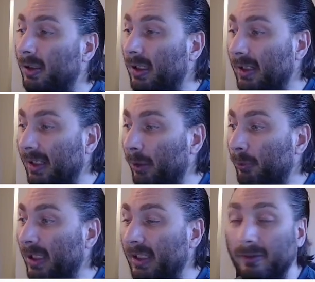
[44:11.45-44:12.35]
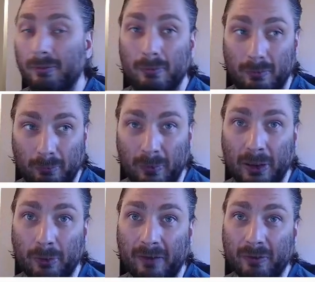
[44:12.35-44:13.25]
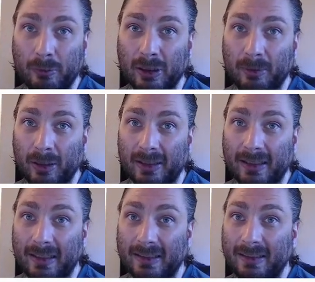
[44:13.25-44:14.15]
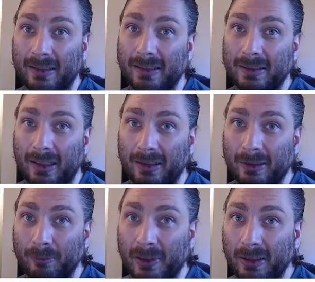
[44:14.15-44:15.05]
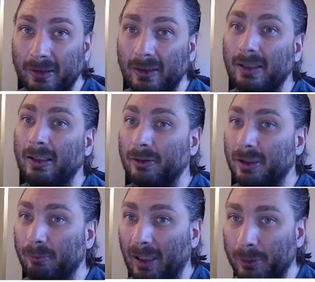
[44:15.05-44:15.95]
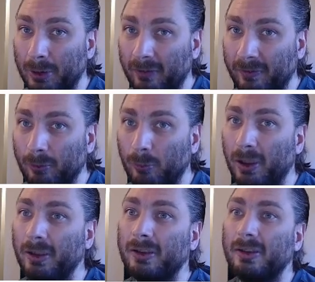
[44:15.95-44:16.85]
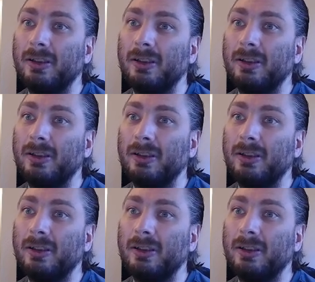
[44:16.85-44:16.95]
And that way we don't have to worry about it getting stuck inside of something. It'll just bounce off of it once,